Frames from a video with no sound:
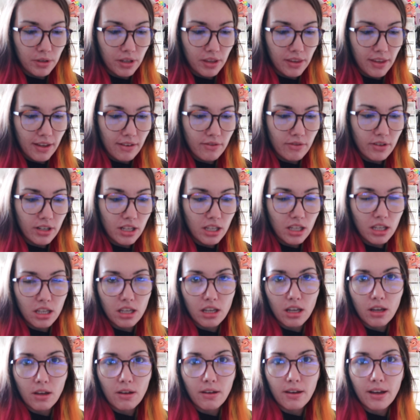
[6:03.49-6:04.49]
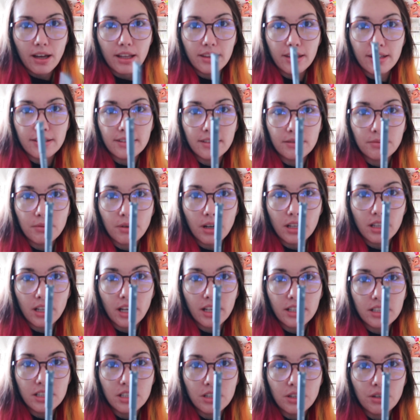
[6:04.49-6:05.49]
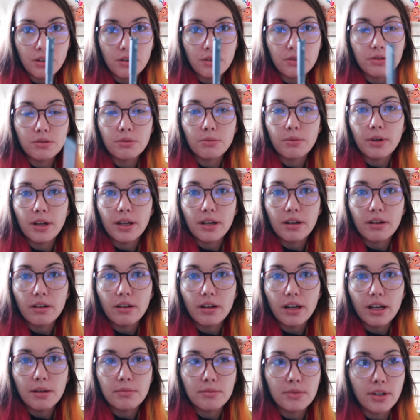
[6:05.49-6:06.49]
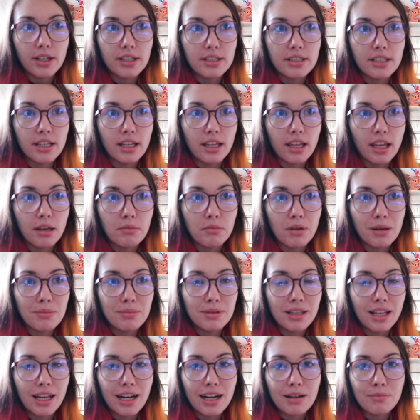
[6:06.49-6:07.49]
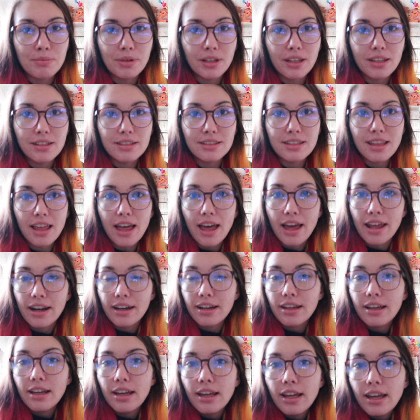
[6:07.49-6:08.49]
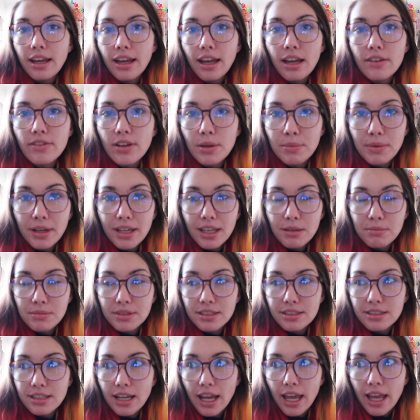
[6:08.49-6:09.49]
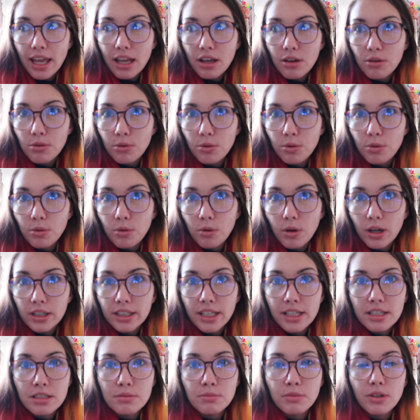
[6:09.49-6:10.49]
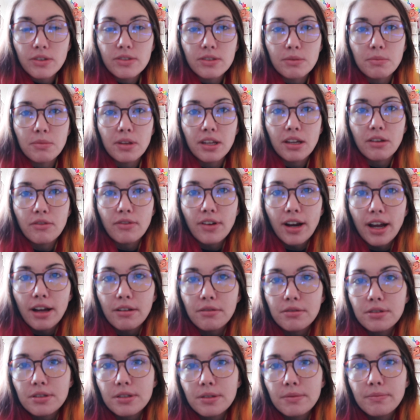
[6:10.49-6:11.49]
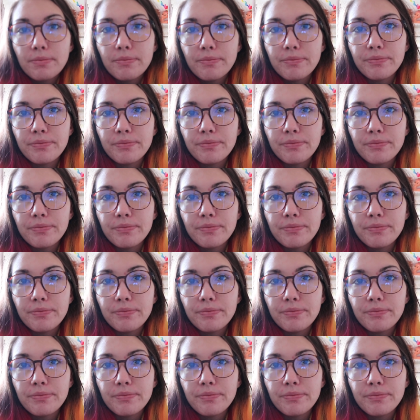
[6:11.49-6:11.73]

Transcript: But they're really cute, and this is what I like to use when I'm writing in my planner, because then if I make a mistake or I need to move something around,